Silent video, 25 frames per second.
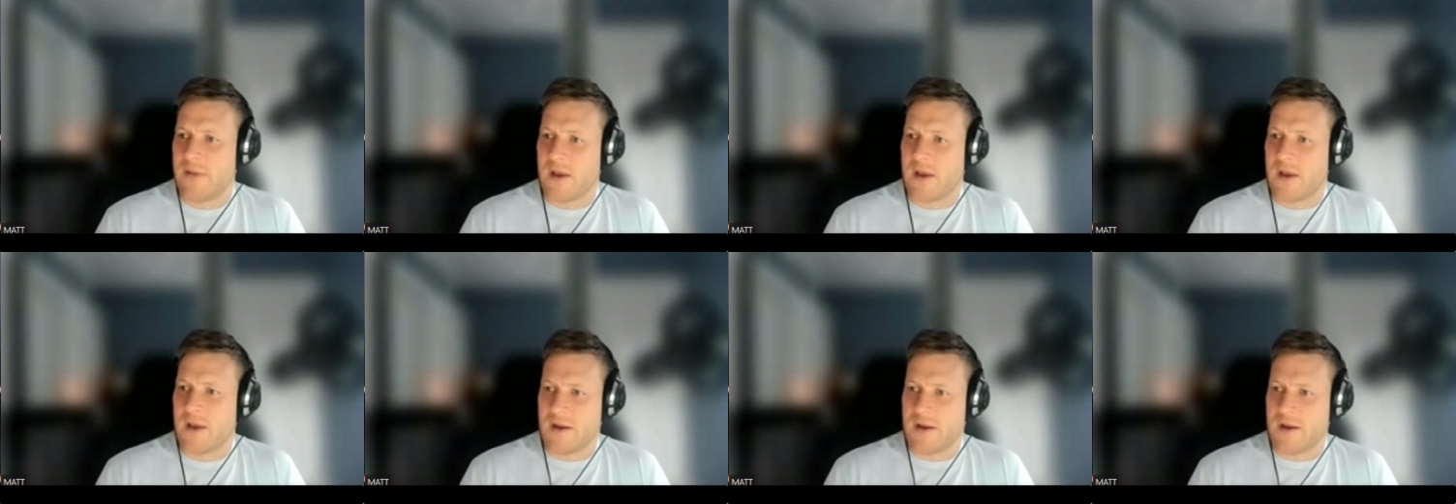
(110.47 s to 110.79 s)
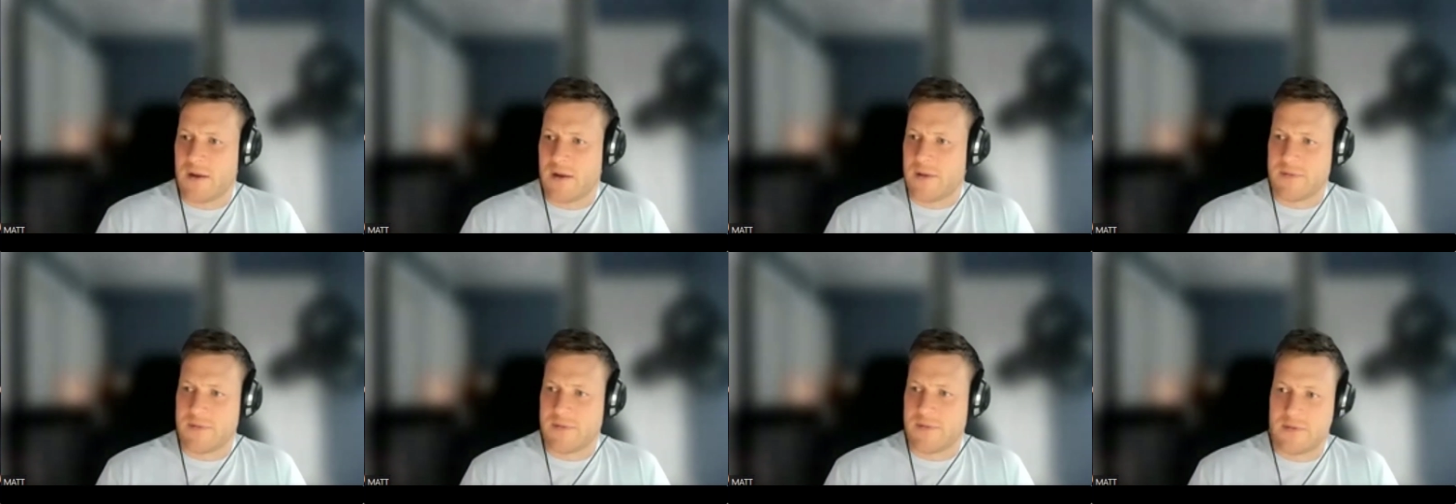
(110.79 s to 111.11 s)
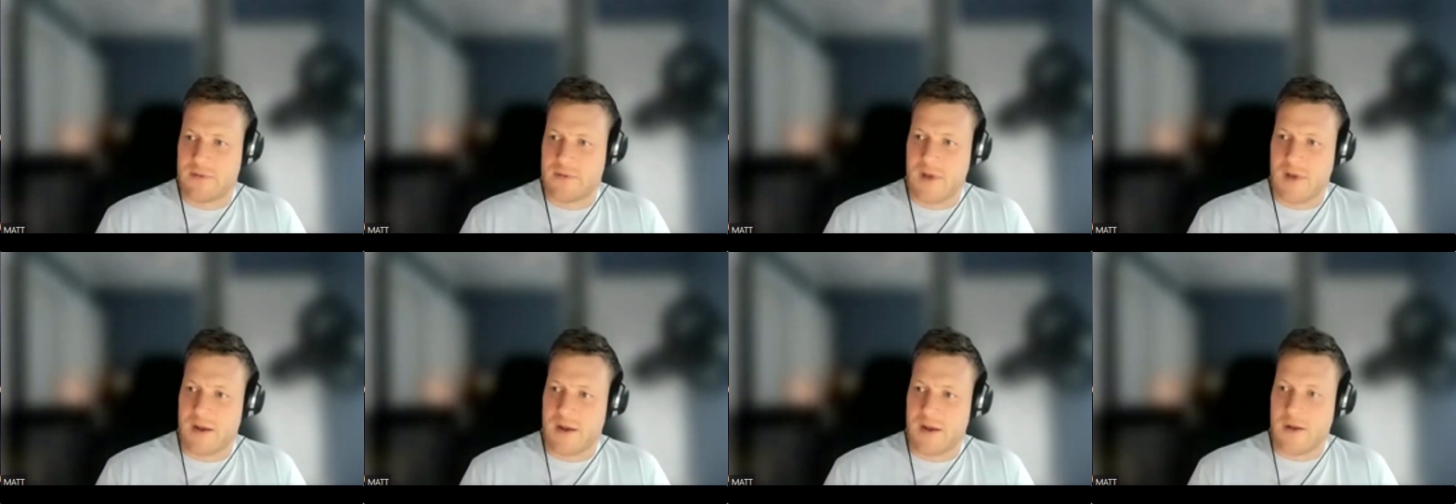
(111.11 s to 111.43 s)
Like
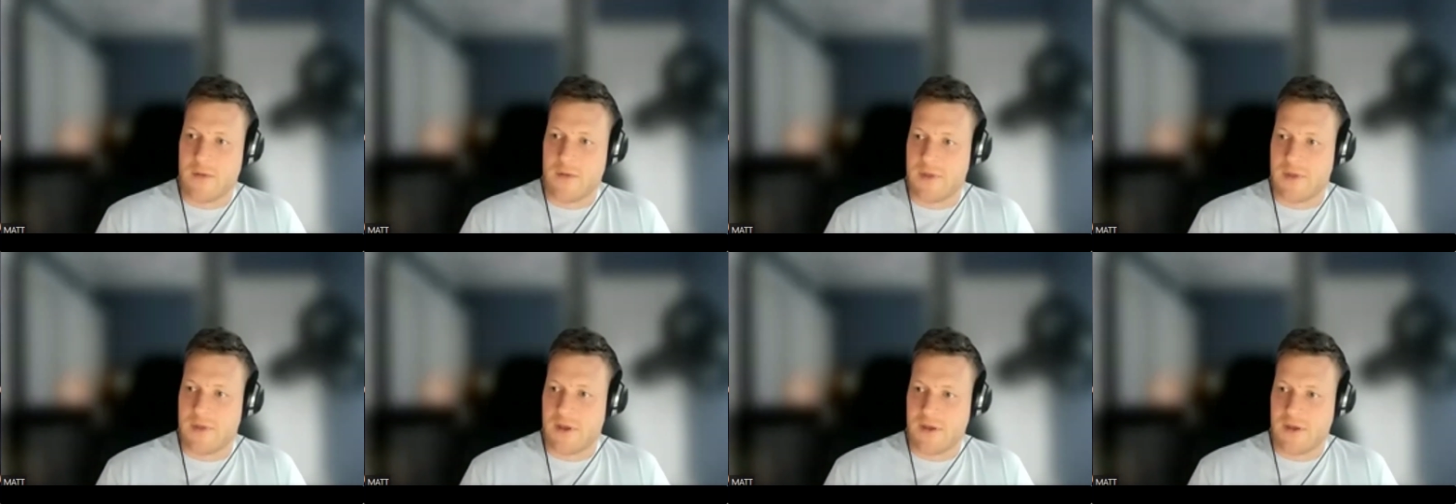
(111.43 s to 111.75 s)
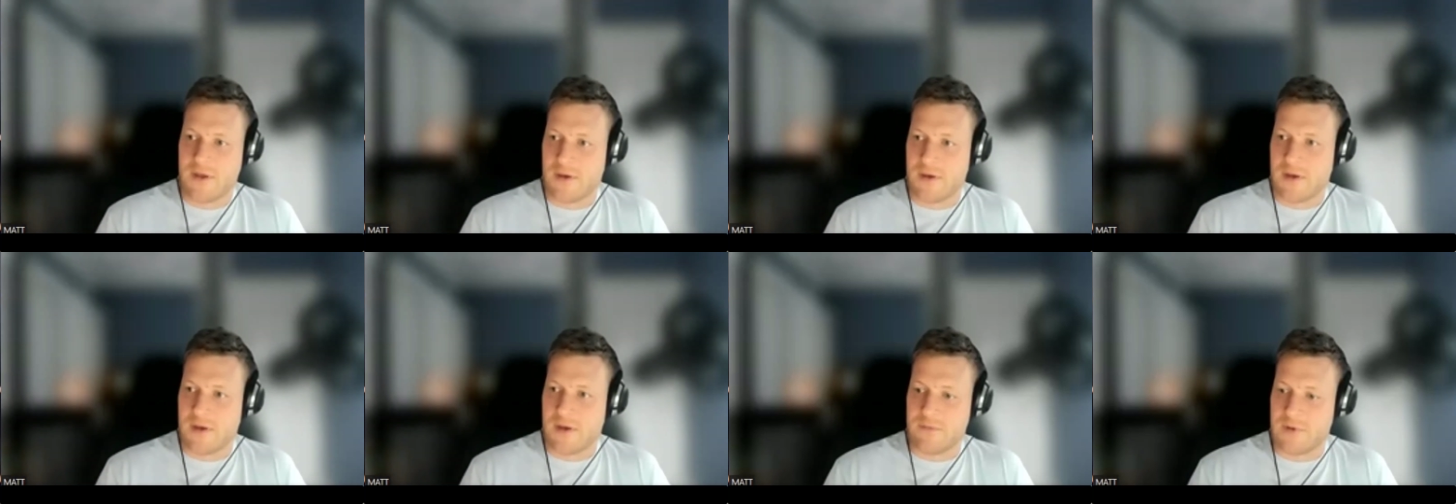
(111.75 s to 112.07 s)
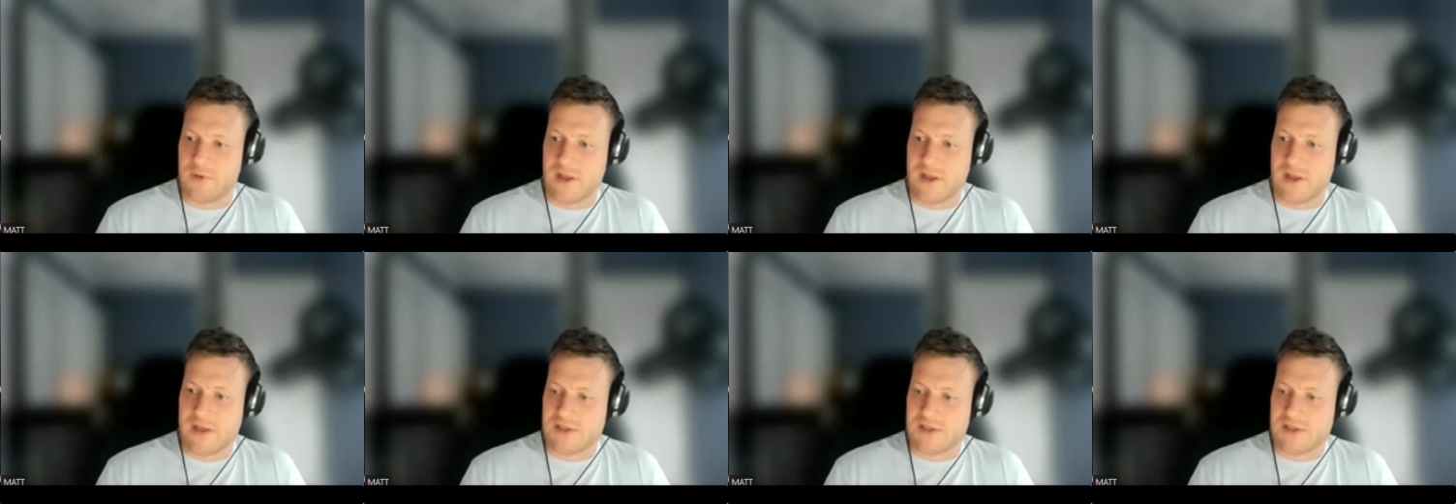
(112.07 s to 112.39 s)
I don't think you can
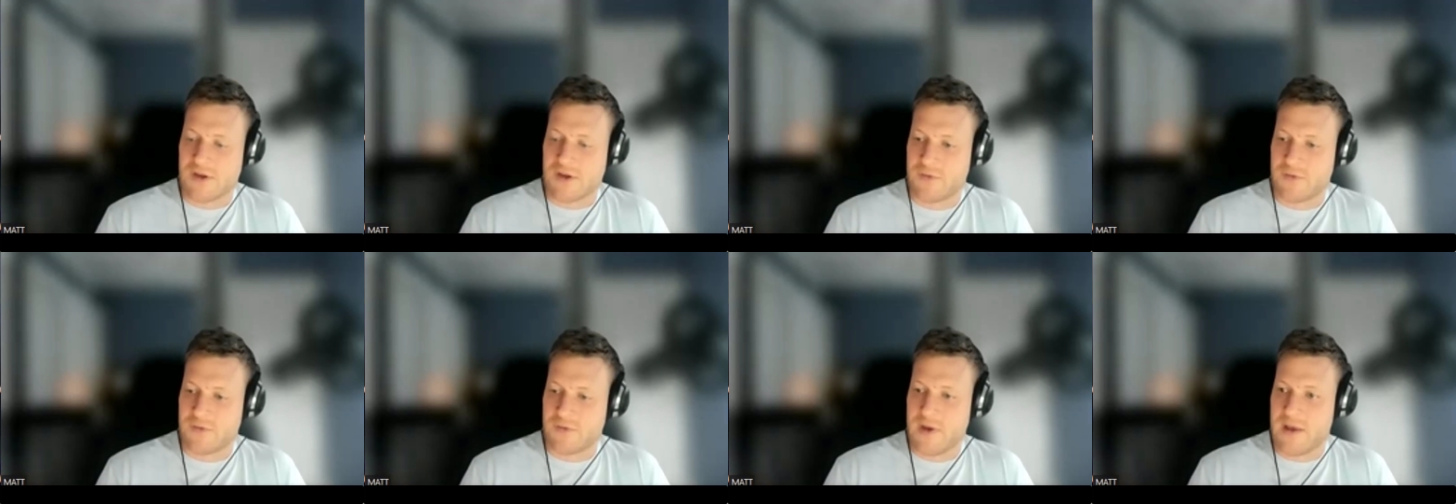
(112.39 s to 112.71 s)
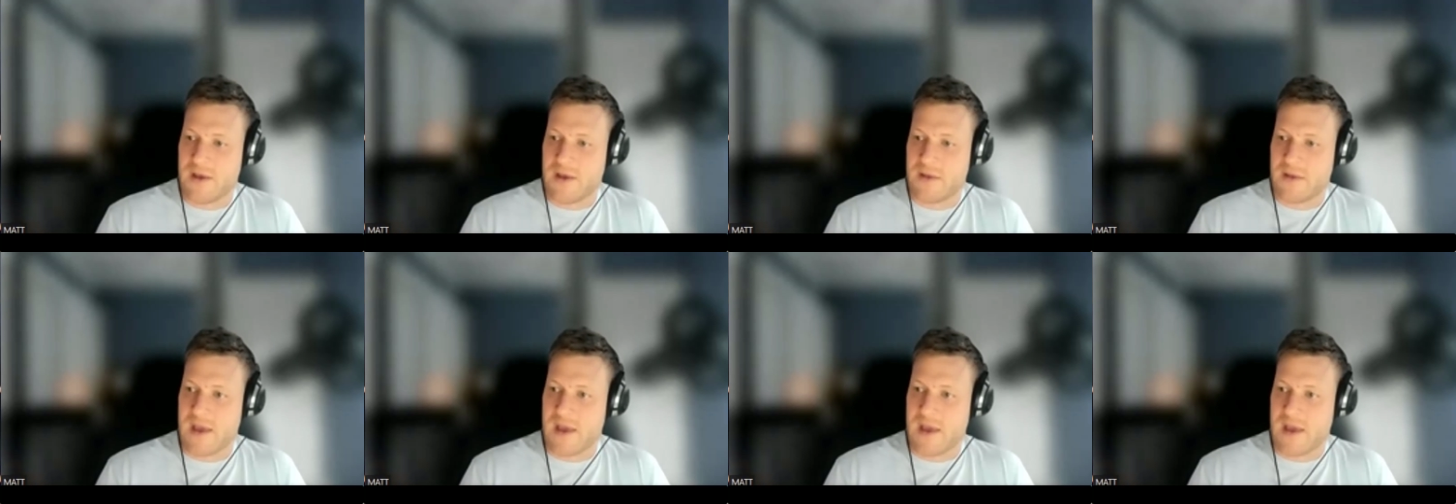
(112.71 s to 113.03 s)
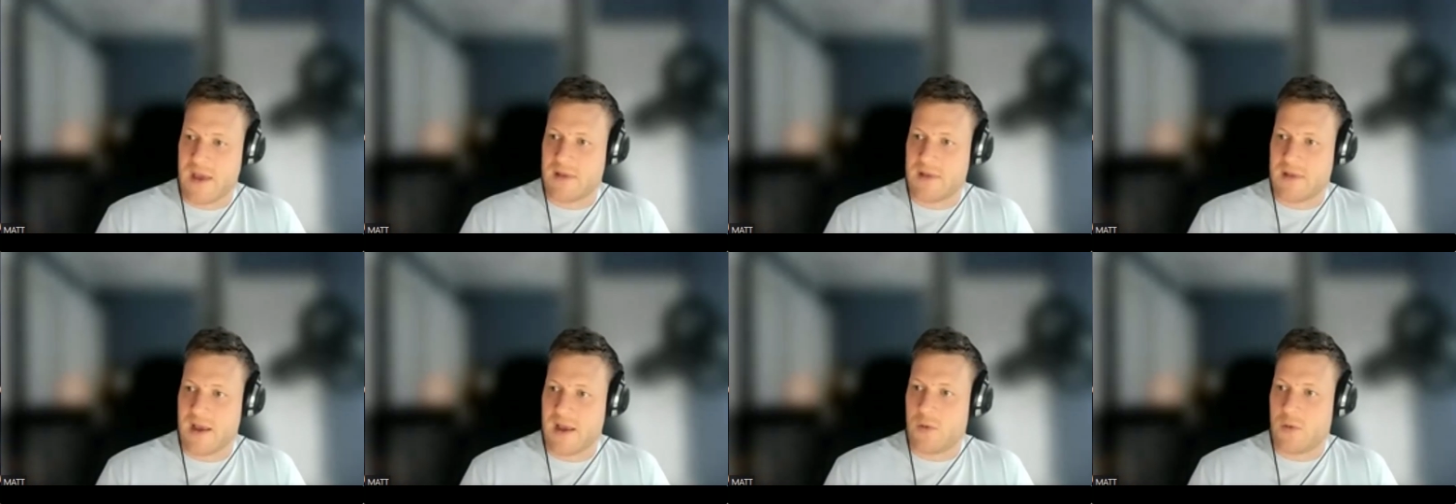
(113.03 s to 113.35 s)
release software
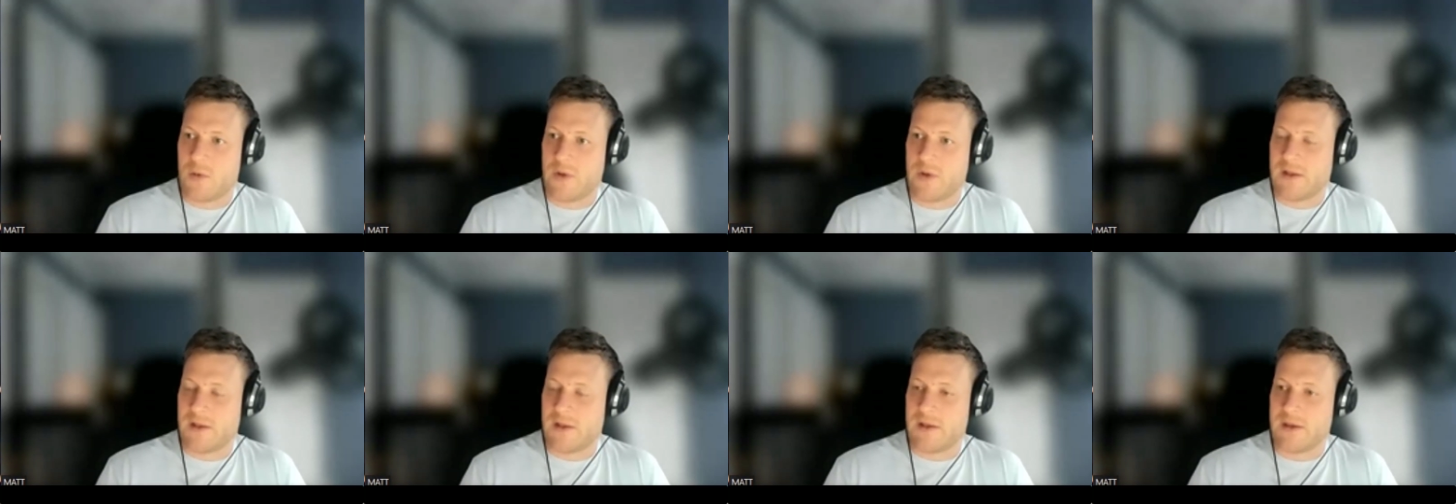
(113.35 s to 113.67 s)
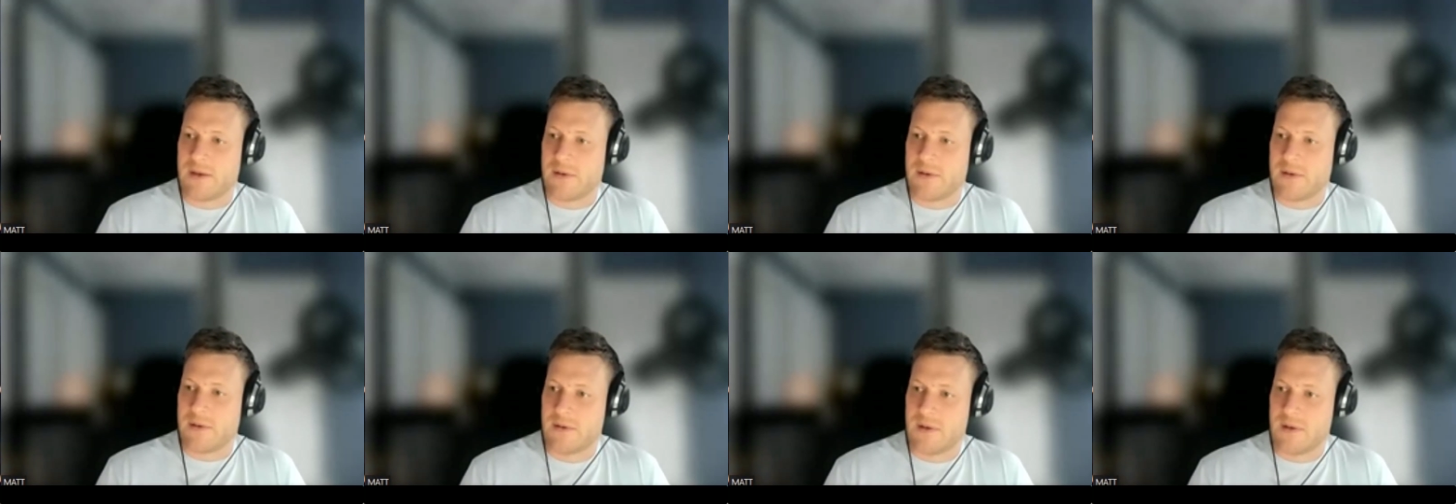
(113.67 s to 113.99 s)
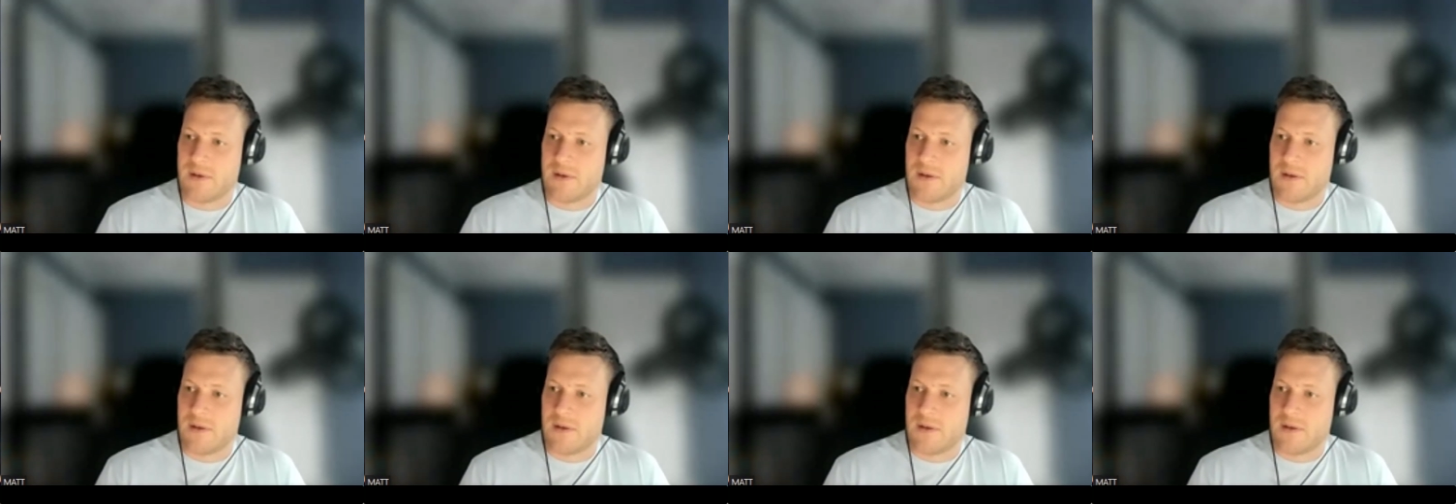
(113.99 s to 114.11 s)
that quickly.